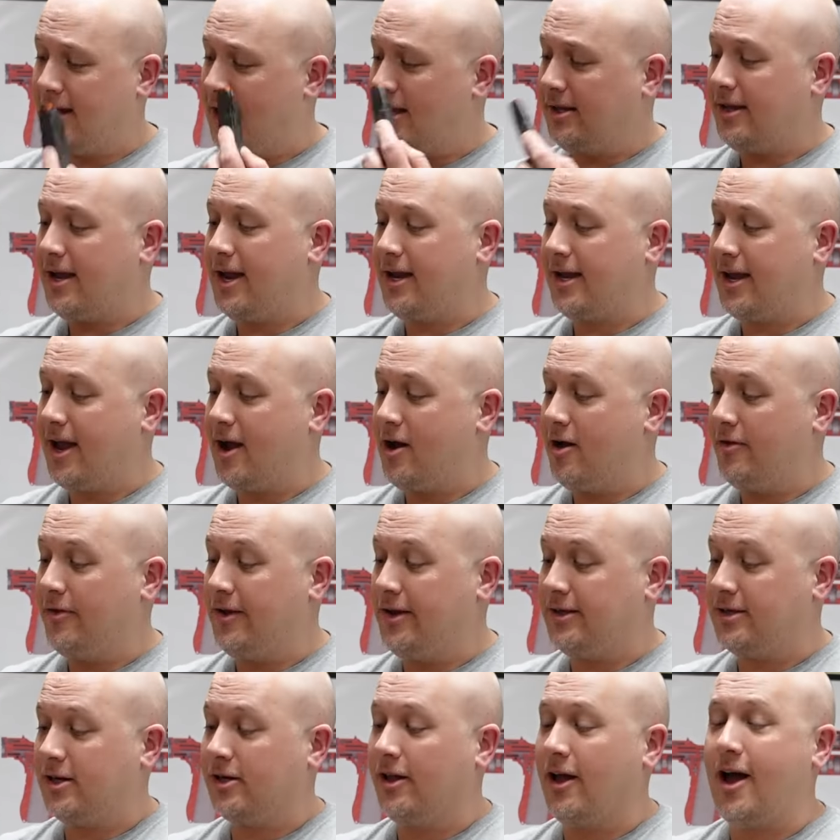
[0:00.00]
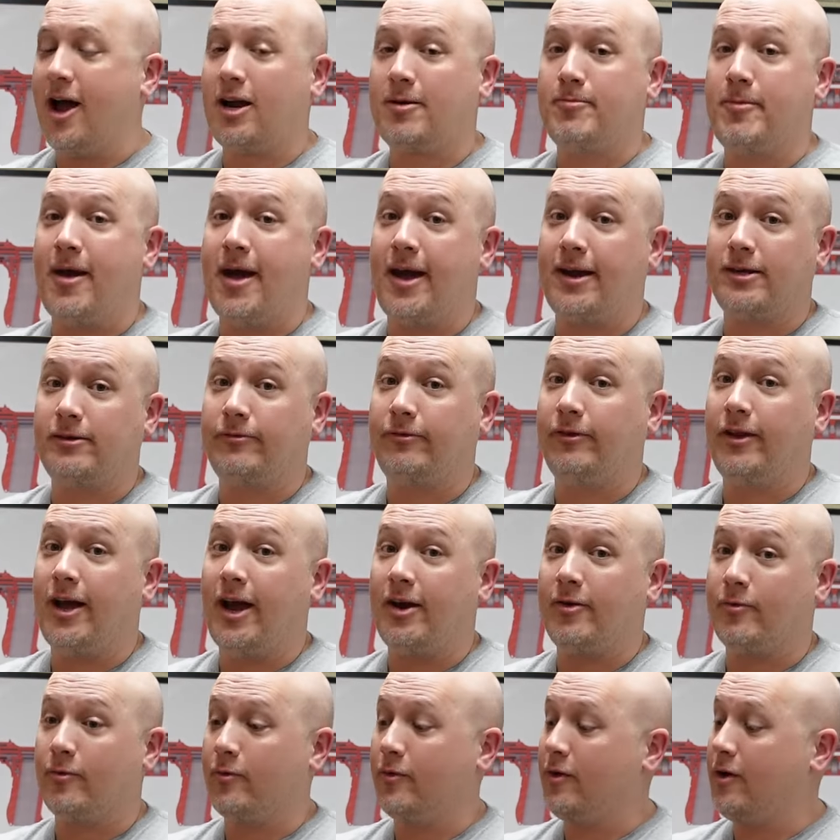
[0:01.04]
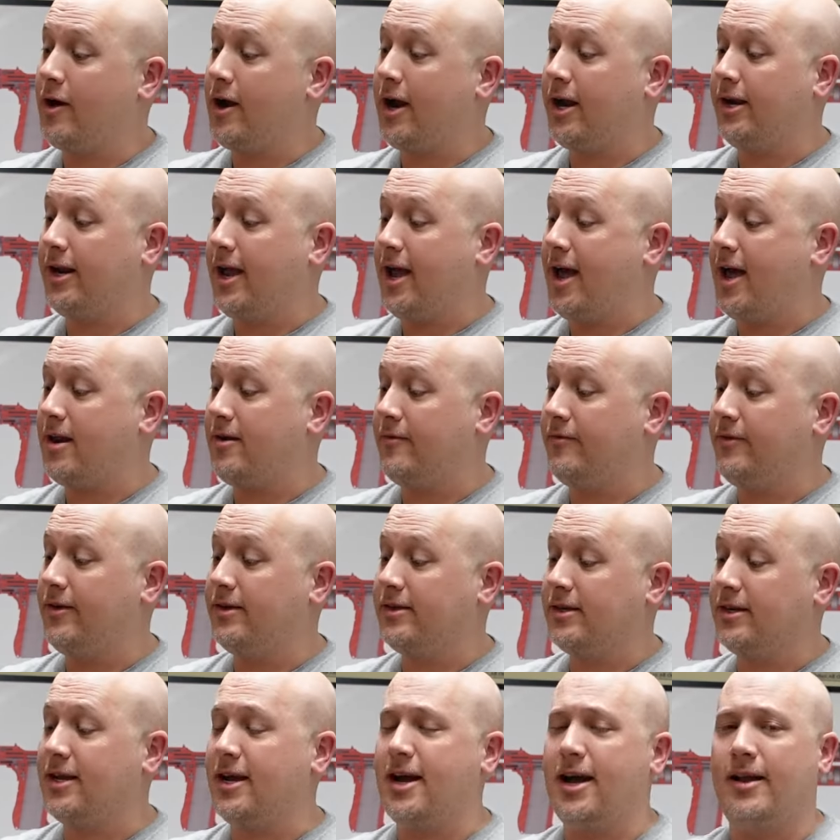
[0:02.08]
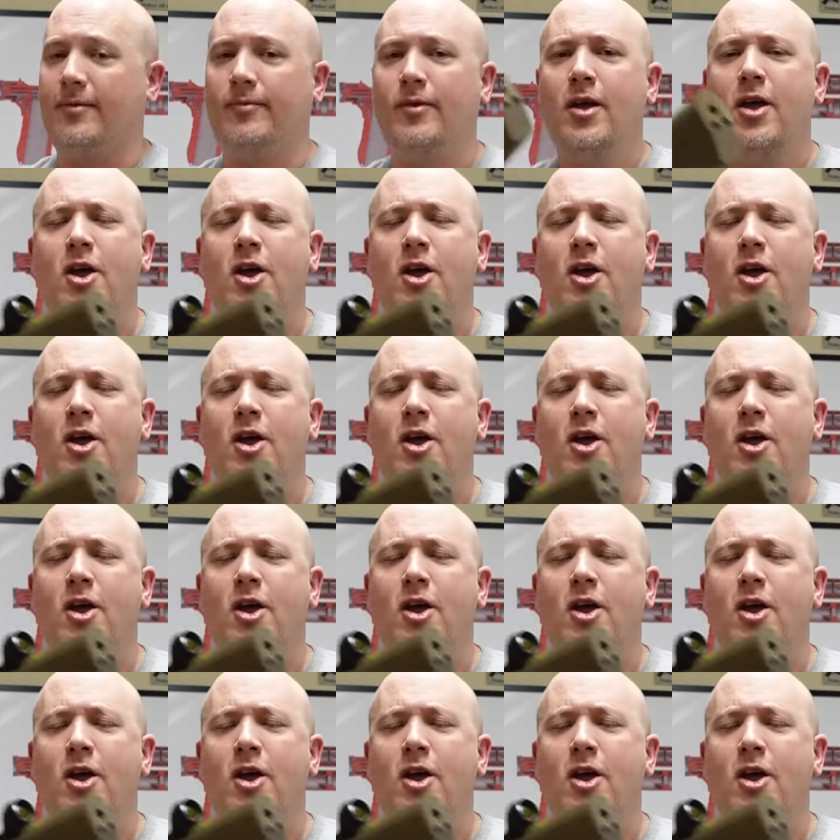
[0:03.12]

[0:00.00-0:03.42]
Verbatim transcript: I like how these Glock mags fly right out of this gun.